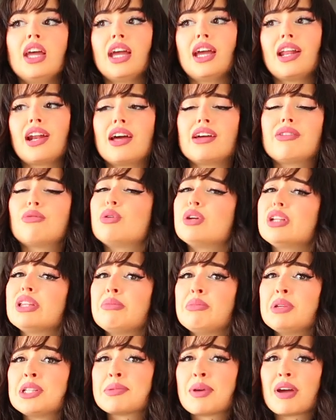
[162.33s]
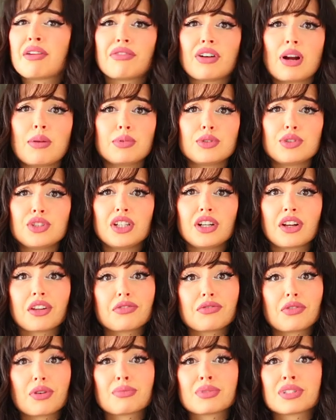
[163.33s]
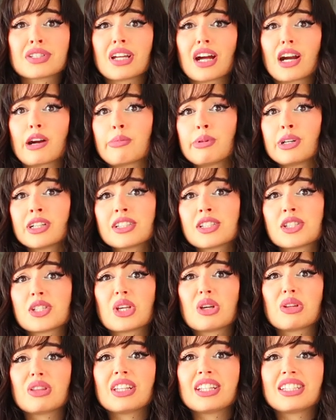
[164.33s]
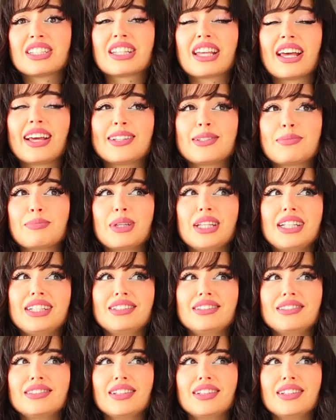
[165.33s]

and I really miss my frappuccinos from Starbucks, so this has been